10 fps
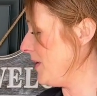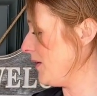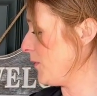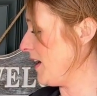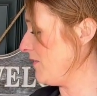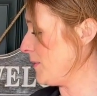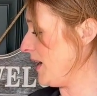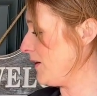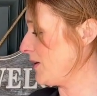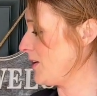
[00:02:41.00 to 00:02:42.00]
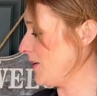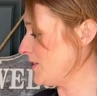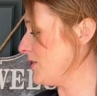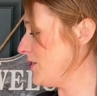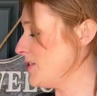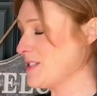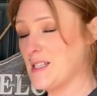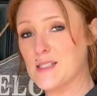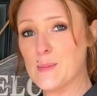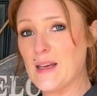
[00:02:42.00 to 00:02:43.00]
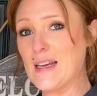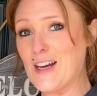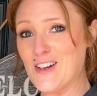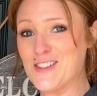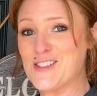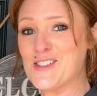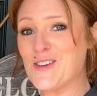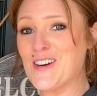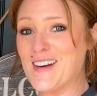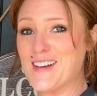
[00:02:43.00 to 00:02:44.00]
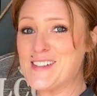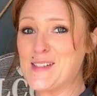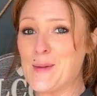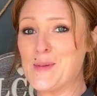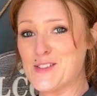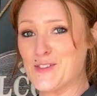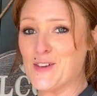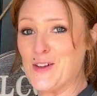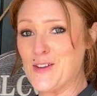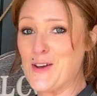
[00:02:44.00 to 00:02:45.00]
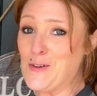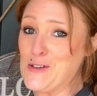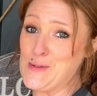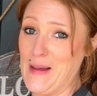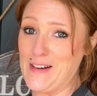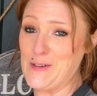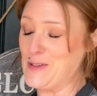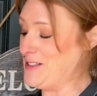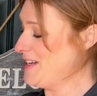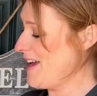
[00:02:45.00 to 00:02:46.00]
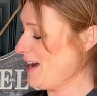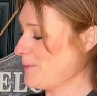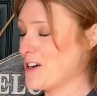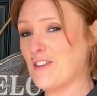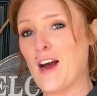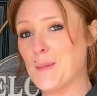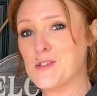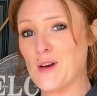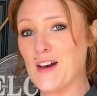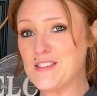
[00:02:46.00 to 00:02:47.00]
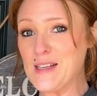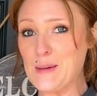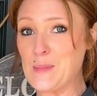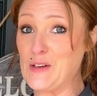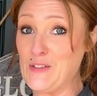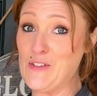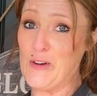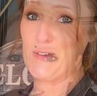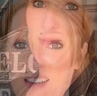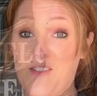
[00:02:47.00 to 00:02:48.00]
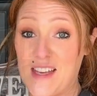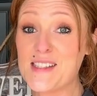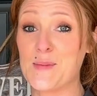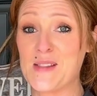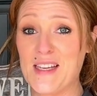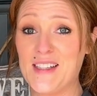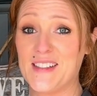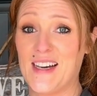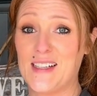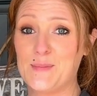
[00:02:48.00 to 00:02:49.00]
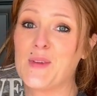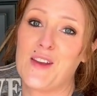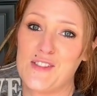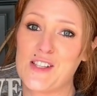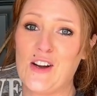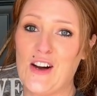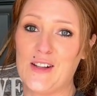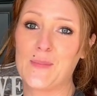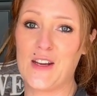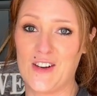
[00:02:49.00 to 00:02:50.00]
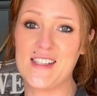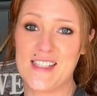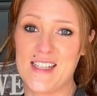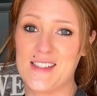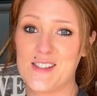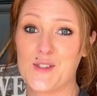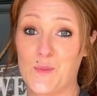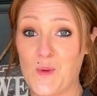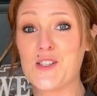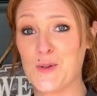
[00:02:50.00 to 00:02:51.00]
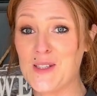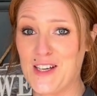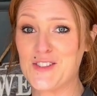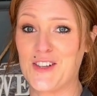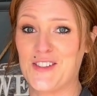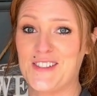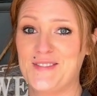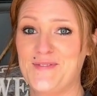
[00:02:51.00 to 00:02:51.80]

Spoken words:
We have the power going too. You see it's making colors, so our next step is to follow the owner's manual and whatever apps you have set up in your phone. If that seems like a lot, give us a call. Here at Dean's, we do electrical.